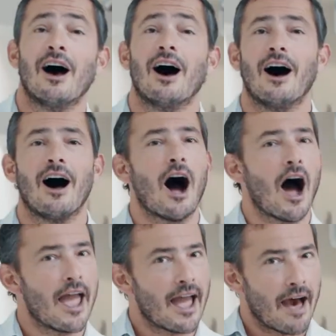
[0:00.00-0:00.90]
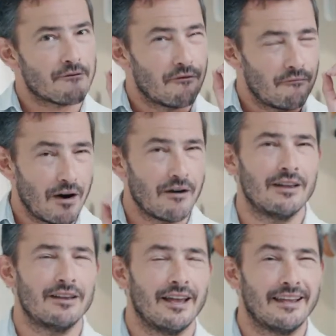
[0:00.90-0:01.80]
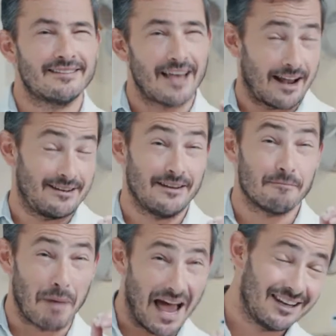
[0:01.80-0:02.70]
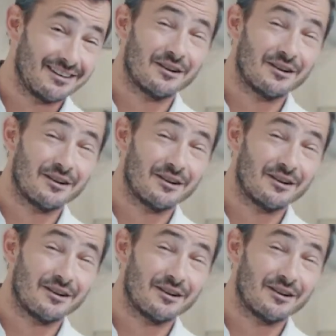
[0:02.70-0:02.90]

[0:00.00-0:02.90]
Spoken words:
I have a very exacting palate.